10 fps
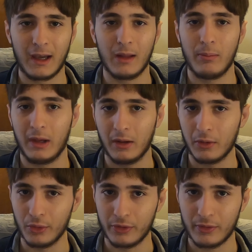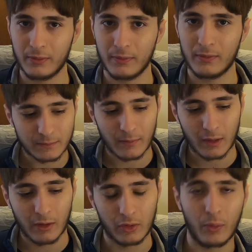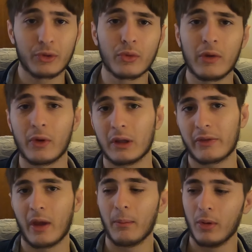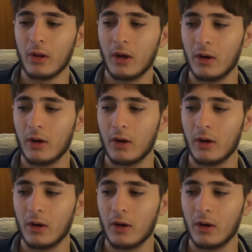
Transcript: and make it good. So I want to give you an example.